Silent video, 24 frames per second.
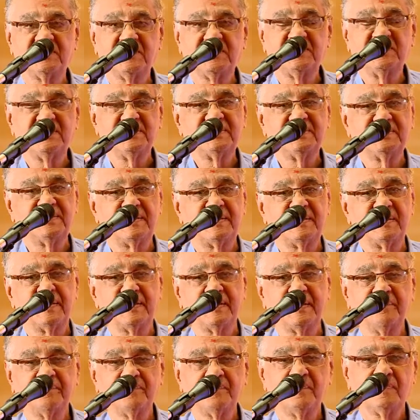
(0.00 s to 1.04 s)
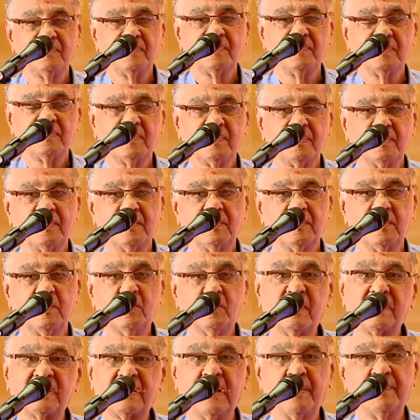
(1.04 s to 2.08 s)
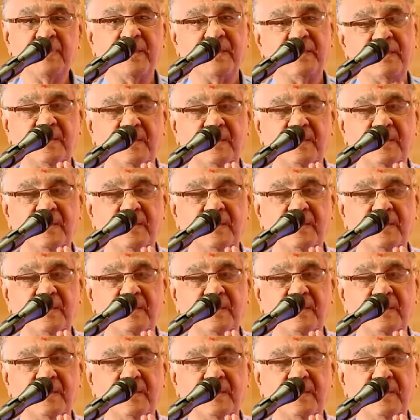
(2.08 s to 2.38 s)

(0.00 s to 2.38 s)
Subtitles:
CC Center? You are coming